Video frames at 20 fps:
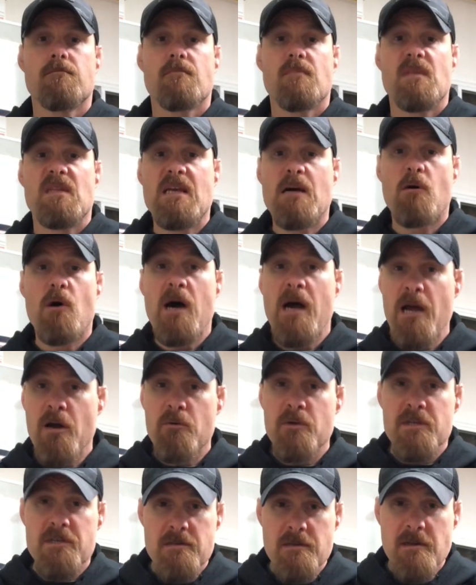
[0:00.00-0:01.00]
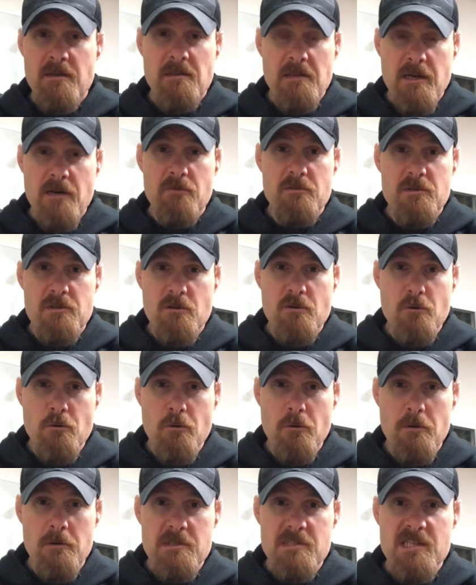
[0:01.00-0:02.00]
Now, I always thought that was
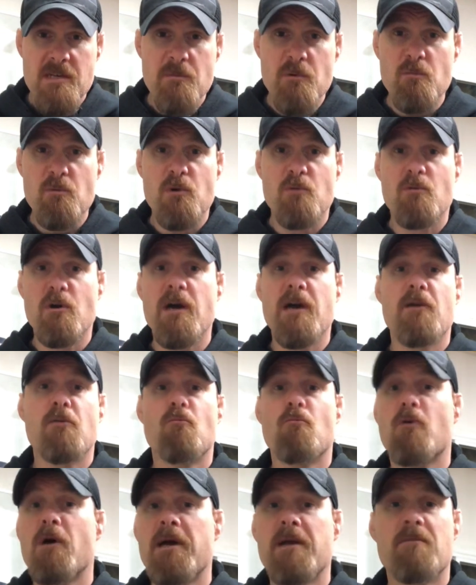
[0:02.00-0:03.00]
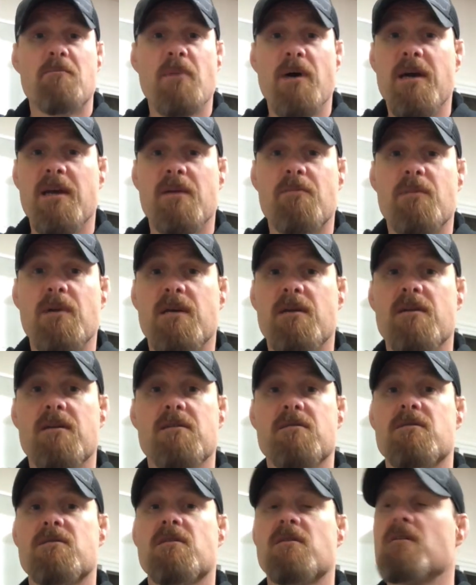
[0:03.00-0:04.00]
cool, someone would ride a white bike,
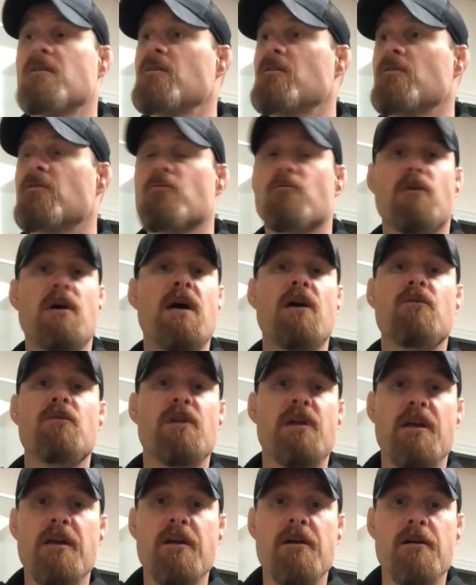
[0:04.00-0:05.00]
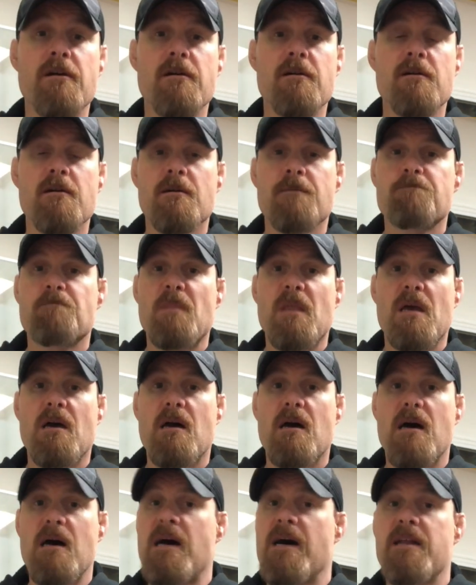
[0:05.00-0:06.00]
because around here,
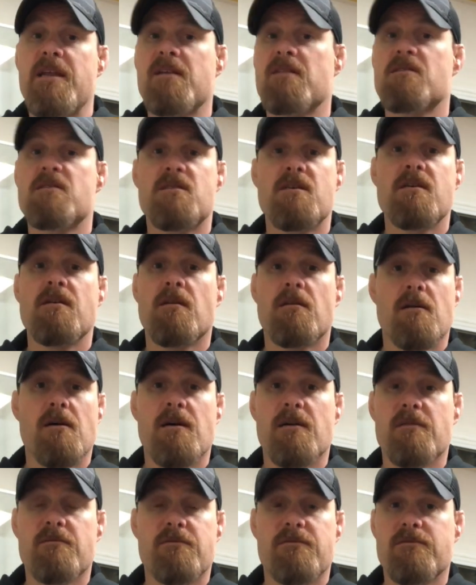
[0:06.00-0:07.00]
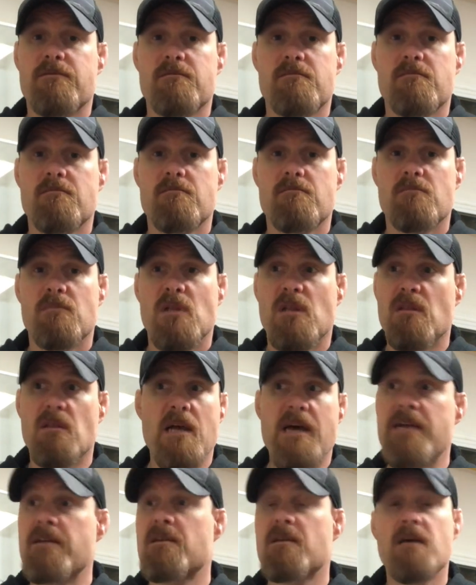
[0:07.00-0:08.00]
I didn't see a lot of
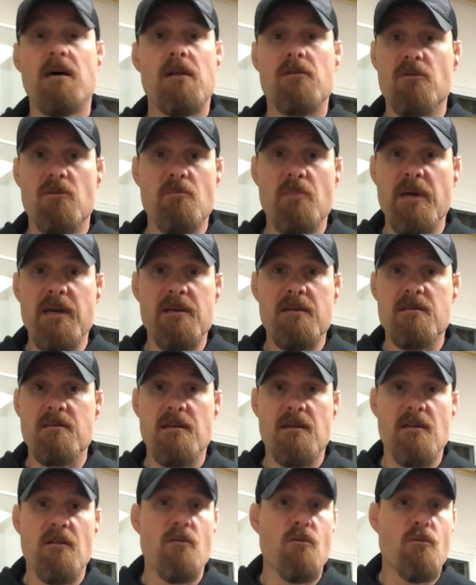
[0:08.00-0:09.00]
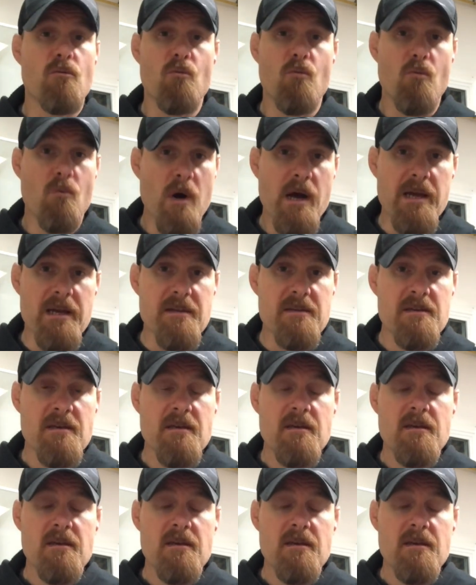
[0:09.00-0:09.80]
light colored bikes, let alone white.